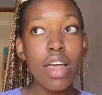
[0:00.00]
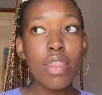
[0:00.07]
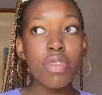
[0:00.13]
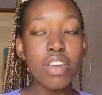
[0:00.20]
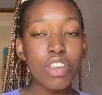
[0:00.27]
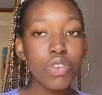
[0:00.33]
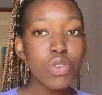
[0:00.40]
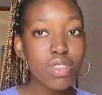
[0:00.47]

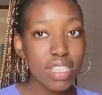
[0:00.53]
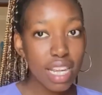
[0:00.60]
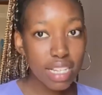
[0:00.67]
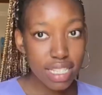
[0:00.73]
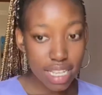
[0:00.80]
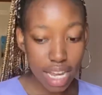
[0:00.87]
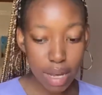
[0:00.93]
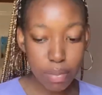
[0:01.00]
then use that
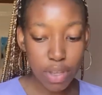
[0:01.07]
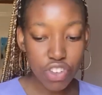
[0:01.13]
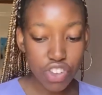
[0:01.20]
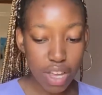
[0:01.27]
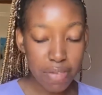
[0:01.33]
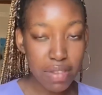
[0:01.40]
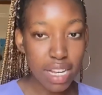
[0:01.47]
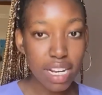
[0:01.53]
time that you
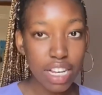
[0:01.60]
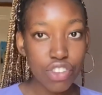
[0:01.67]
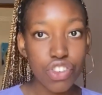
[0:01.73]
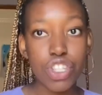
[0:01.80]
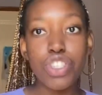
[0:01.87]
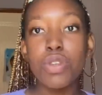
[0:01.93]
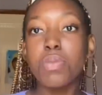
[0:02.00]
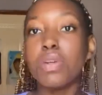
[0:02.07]
have that lecture
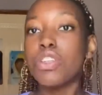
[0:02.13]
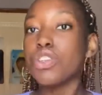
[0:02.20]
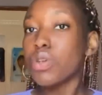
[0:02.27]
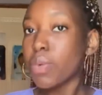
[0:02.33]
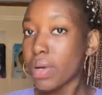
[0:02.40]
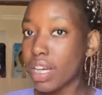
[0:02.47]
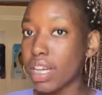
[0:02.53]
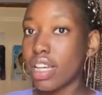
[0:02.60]
to be
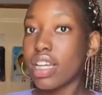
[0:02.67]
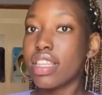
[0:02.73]
doing